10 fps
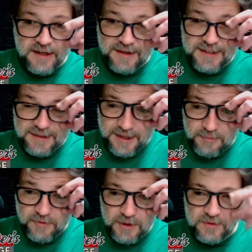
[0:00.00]
I like to
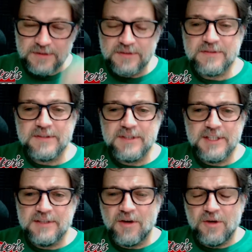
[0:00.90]
keep focused
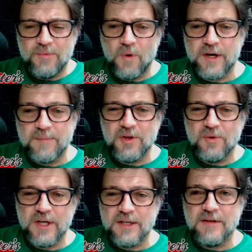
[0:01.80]
and on what I'm
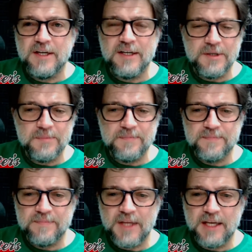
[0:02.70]
doing,
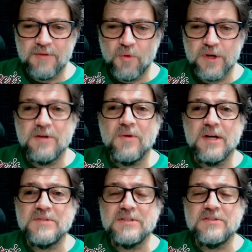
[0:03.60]
and avoid
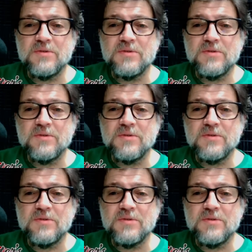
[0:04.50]
interruption.